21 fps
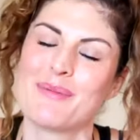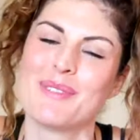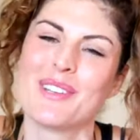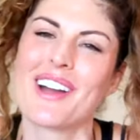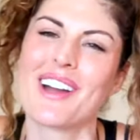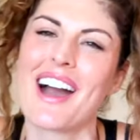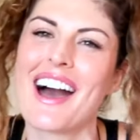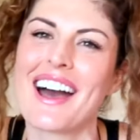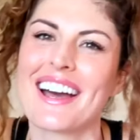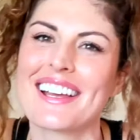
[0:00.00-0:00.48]
from you
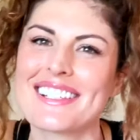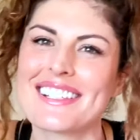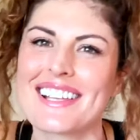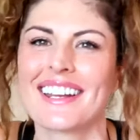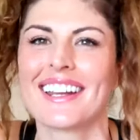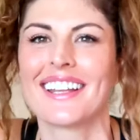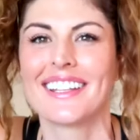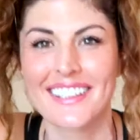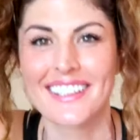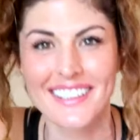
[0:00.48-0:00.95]
guys
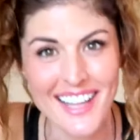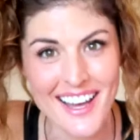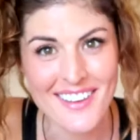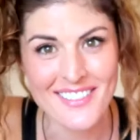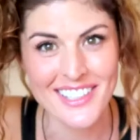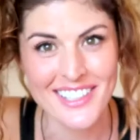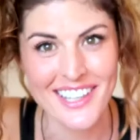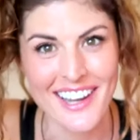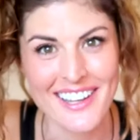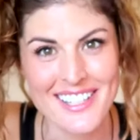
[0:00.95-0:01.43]
and I
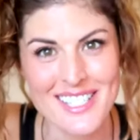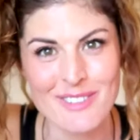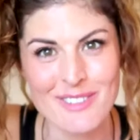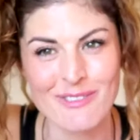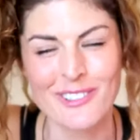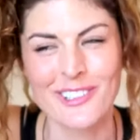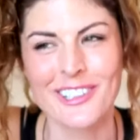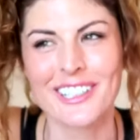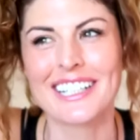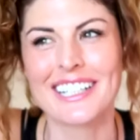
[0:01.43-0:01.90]
love you guys
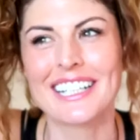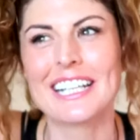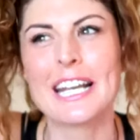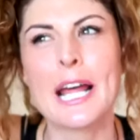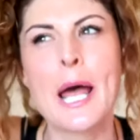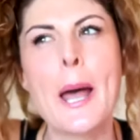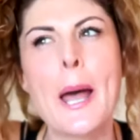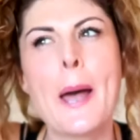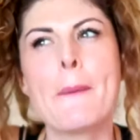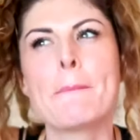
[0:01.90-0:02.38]
for it.